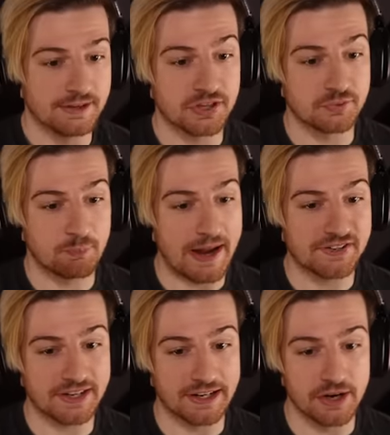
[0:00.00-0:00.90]
This is
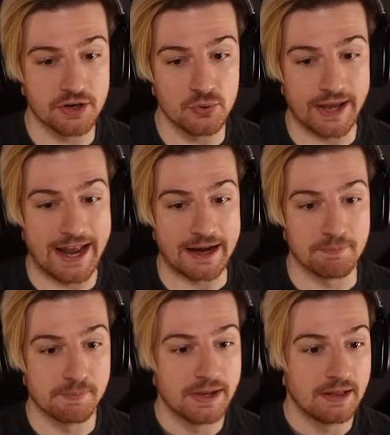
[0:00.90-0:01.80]
basically a new
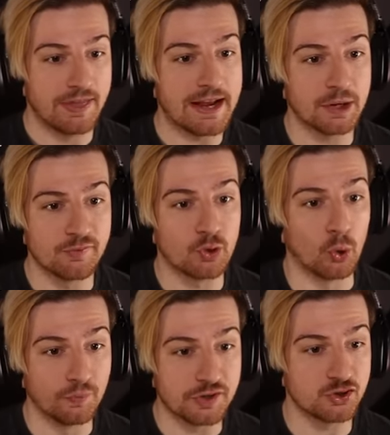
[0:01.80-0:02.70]
game. They could have
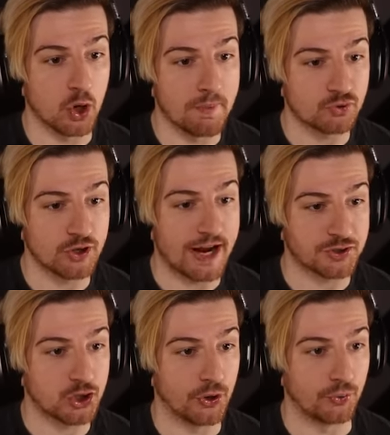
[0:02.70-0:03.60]
called this Geometry
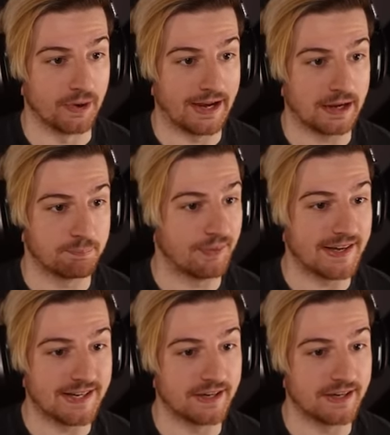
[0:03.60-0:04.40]
Dash two, like, but they